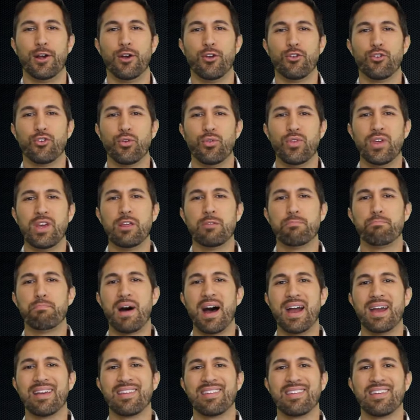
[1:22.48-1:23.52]
So these
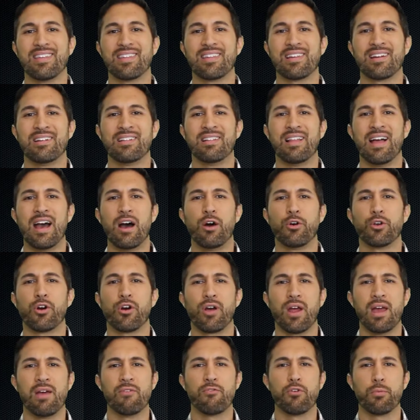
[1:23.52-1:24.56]
biases cloud
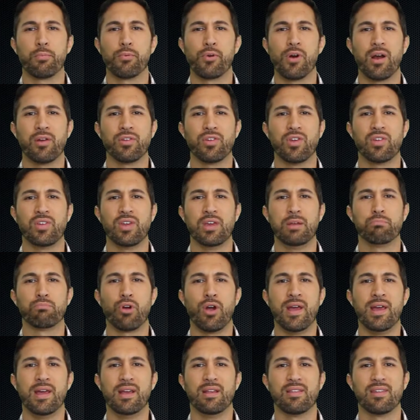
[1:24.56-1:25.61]
our ever-processing
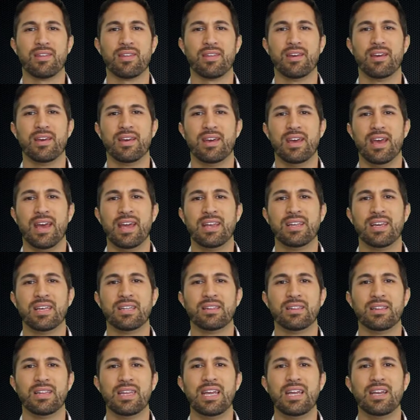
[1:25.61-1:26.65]
brains and
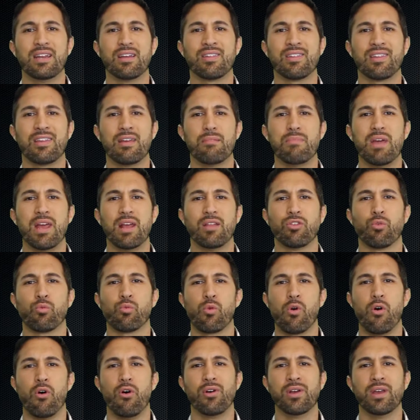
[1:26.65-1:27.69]
can lead us to make the
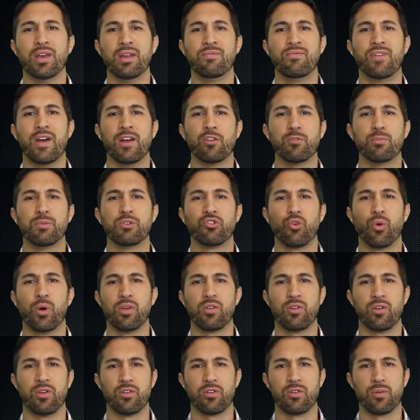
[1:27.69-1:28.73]
wrong investment
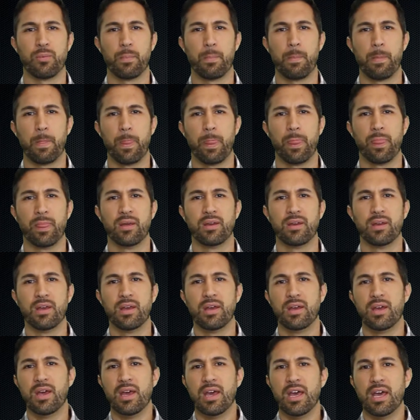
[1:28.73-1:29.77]
choices.
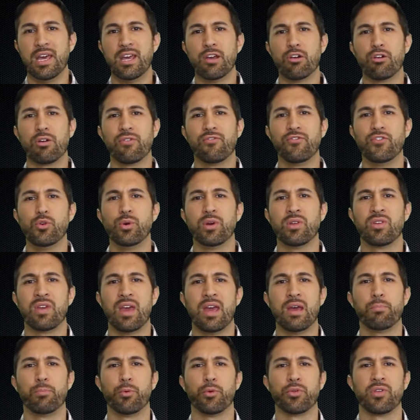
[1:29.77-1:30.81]
Here are a few
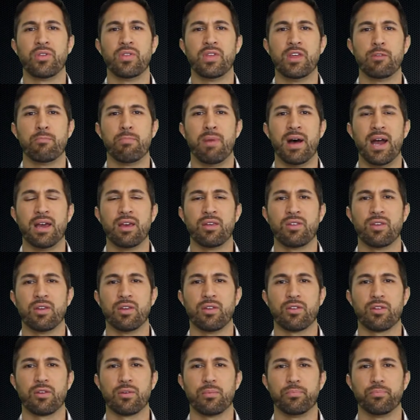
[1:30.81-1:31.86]
examples of these
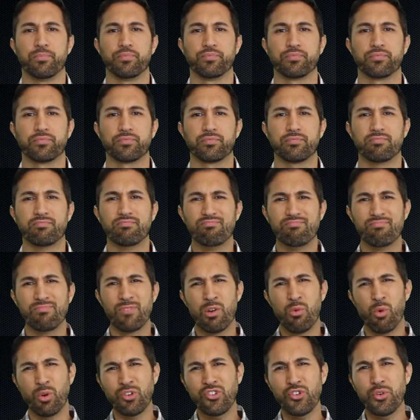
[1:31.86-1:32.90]
biases.
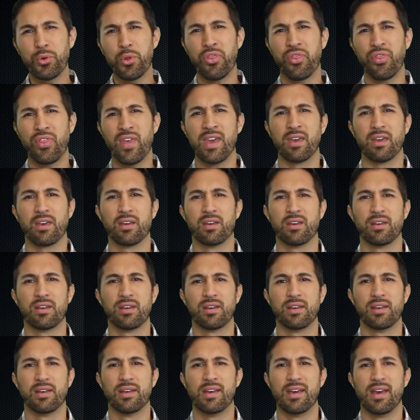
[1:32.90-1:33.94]
I want you to think,
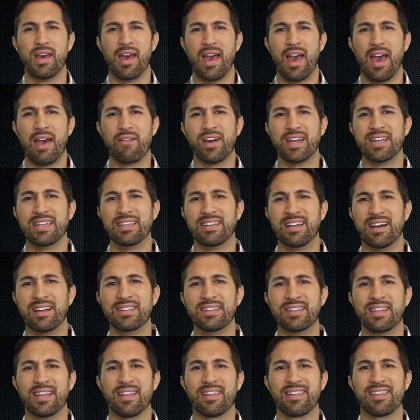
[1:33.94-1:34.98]
have I
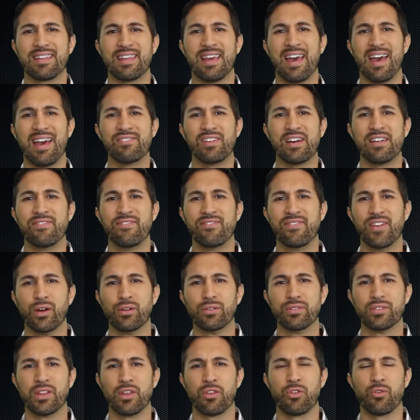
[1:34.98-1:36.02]
done this? Have I
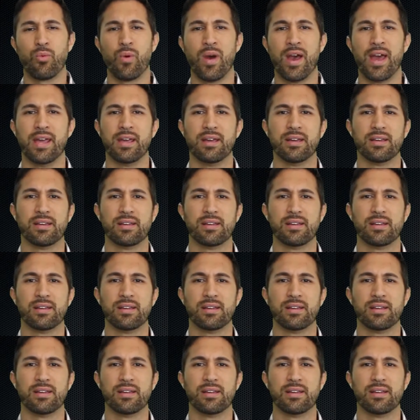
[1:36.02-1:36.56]
felt this way?